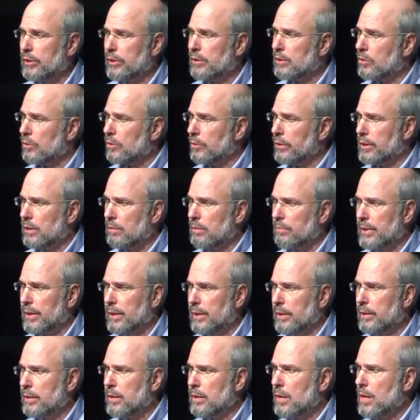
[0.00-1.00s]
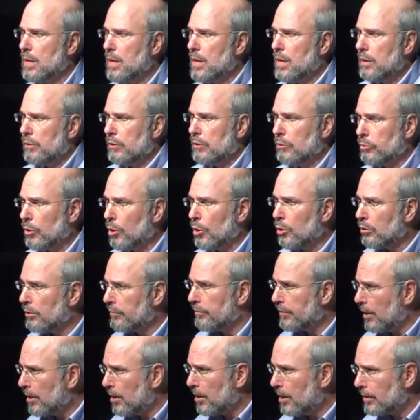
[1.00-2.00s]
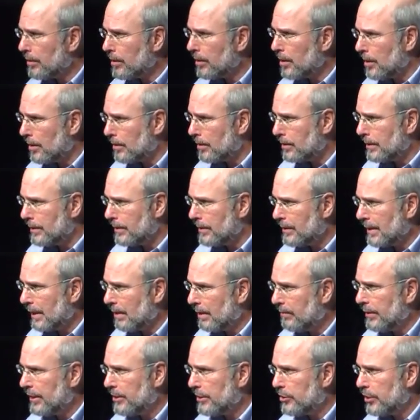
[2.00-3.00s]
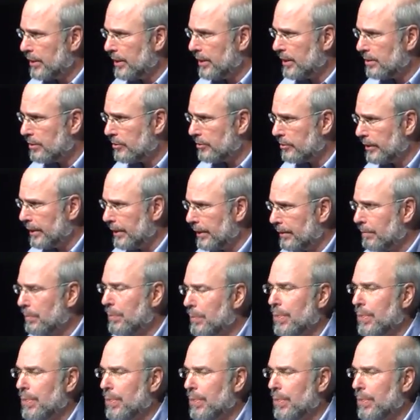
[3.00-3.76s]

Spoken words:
It's going to be the role of the Holocaust in salvation history.